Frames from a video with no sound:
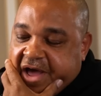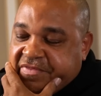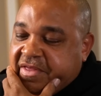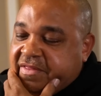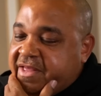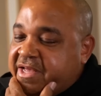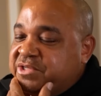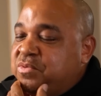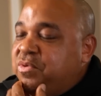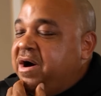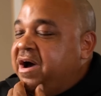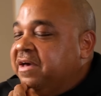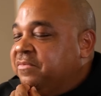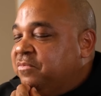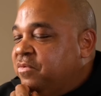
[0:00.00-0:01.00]
I think that's
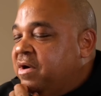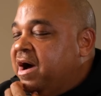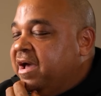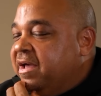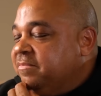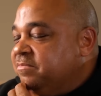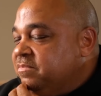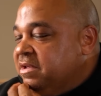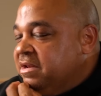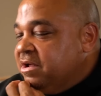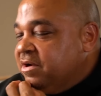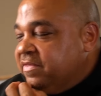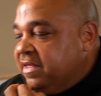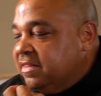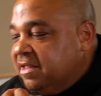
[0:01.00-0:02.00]
why you
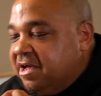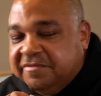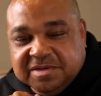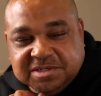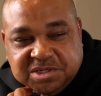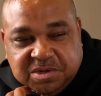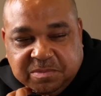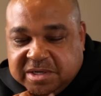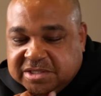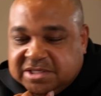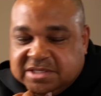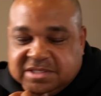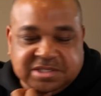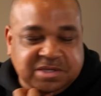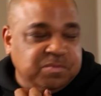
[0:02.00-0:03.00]
know, they loved it so much,
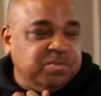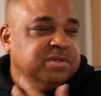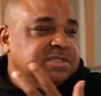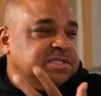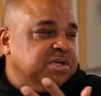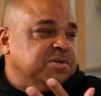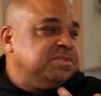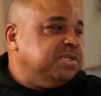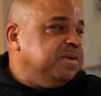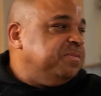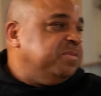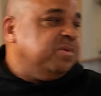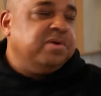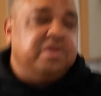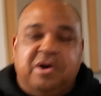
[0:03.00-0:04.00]
because it was so simple and